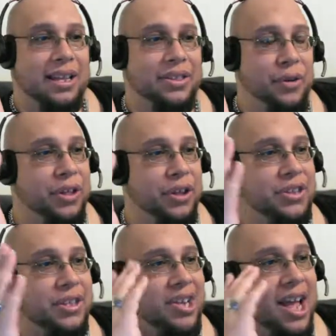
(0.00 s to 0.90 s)

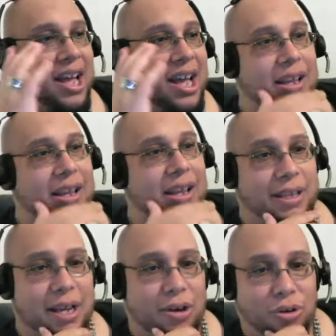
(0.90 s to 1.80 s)
The shocking thing about
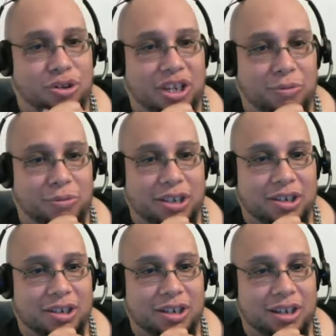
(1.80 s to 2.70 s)
that whole scene was
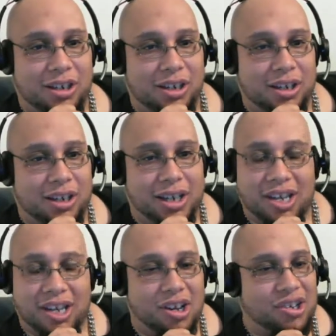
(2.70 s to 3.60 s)

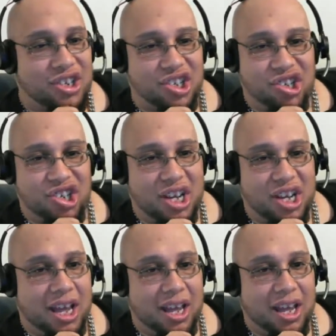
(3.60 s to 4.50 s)
it's all
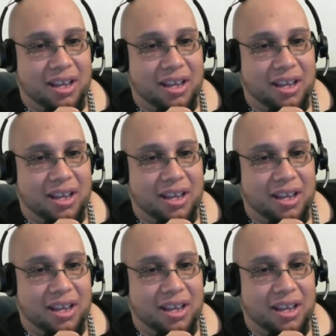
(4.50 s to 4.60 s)
CGI.